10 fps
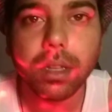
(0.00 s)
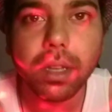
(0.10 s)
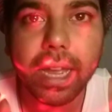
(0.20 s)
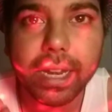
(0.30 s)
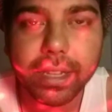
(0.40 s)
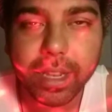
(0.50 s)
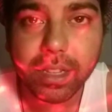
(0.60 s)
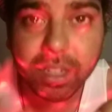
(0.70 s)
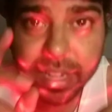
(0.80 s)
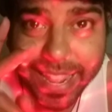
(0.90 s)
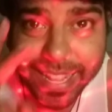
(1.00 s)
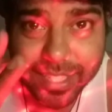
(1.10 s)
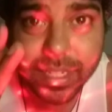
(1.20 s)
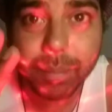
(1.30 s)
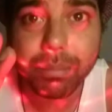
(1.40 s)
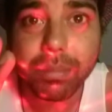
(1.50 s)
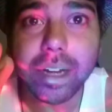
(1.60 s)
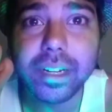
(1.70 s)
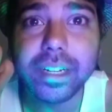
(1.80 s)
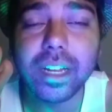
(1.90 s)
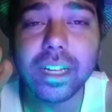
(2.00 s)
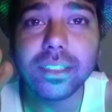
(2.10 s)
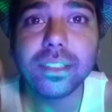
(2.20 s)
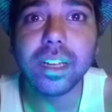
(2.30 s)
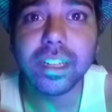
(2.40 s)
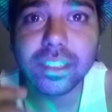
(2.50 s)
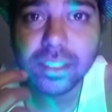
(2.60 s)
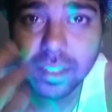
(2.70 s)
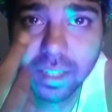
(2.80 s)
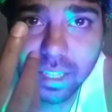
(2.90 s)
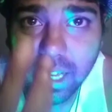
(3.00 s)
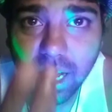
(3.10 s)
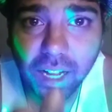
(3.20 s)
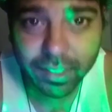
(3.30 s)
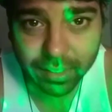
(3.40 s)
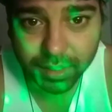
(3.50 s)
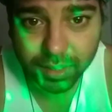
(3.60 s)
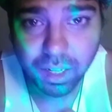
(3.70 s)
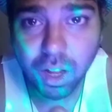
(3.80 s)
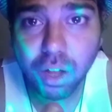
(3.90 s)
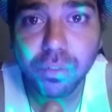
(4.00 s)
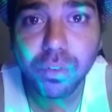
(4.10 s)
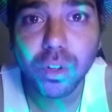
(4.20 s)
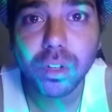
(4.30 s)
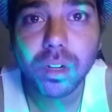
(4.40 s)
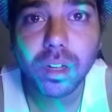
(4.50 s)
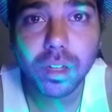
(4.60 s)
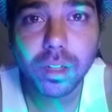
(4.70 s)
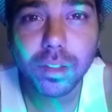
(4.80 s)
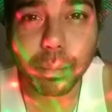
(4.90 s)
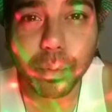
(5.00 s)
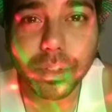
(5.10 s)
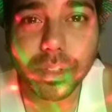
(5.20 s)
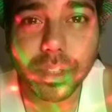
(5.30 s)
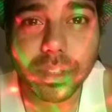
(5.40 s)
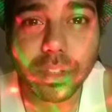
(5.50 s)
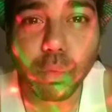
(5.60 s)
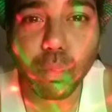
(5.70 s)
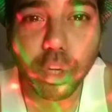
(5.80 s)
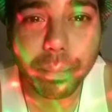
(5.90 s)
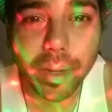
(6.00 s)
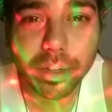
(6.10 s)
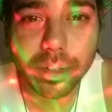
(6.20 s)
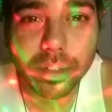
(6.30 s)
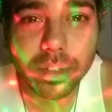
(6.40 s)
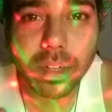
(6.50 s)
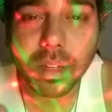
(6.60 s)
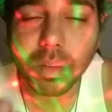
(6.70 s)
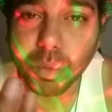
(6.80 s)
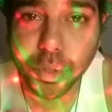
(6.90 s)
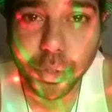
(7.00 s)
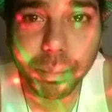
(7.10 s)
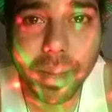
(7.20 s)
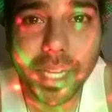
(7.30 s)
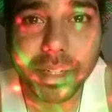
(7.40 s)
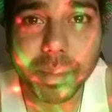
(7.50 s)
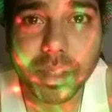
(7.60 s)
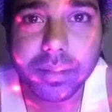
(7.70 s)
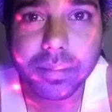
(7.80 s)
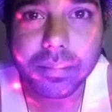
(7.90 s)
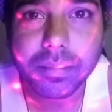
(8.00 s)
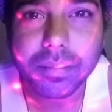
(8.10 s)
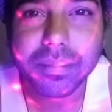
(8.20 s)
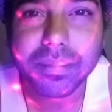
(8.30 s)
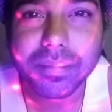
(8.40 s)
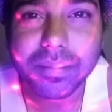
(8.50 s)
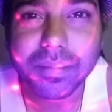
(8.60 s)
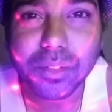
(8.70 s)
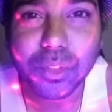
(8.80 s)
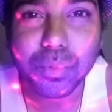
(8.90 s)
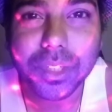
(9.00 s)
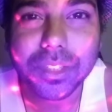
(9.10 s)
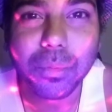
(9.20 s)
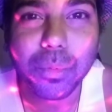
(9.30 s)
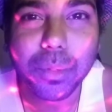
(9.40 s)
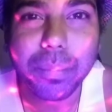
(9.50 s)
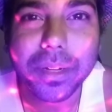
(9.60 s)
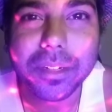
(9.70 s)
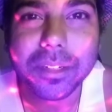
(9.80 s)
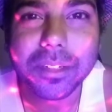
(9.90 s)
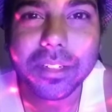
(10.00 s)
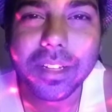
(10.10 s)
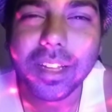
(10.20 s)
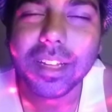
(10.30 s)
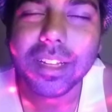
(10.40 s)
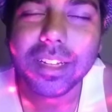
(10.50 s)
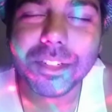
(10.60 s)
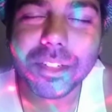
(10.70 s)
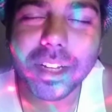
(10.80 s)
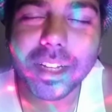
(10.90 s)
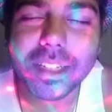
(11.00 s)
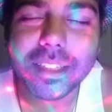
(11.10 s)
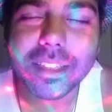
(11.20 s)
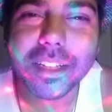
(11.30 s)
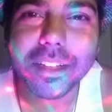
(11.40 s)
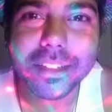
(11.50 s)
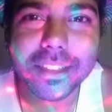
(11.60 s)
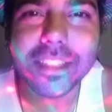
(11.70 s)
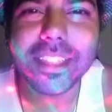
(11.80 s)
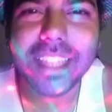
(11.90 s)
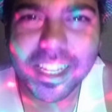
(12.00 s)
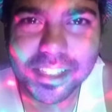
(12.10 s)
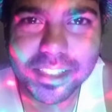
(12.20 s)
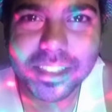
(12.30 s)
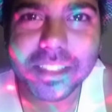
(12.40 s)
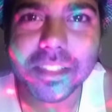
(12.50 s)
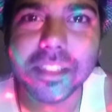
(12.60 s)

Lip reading: And then the next step that he does is he asks for the princess, the woodpecker, "Would you marry me?" To which the woodpecker shies and says yes.